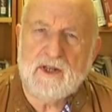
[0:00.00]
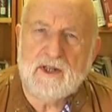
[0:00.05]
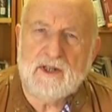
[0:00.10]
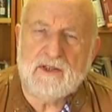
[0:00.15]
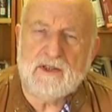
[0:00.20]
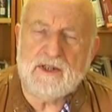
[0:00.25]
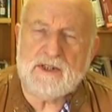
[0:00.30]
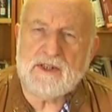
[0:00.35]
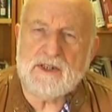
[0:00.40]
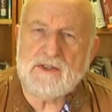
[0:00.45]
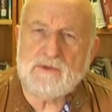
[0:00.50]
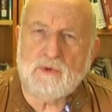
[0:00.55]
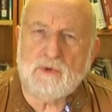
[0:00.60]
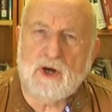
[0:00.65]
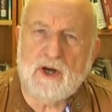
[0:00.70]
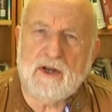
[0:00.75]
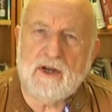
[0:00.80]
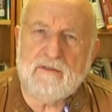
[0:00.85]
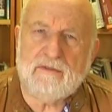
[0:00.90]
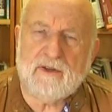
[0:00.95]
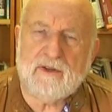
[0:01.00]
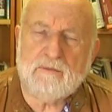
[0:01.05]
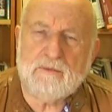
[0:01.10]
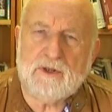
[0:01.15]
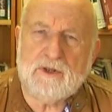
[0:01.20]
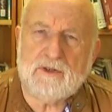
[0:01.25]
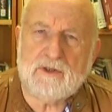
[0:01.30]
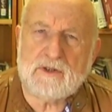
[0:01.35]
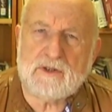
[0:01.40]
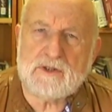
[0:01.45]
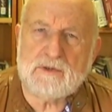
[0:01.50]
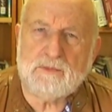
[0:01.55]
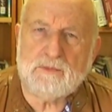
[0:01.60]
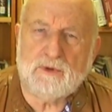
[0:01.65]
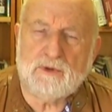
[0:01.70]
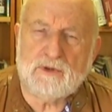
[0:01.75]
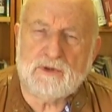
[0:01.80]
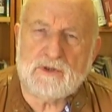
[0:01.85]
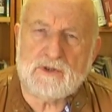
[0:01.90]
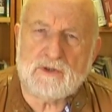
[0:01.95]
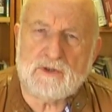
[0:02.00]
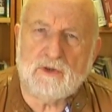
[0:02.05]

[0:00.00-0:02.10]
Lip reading: This is why Family Drug Support has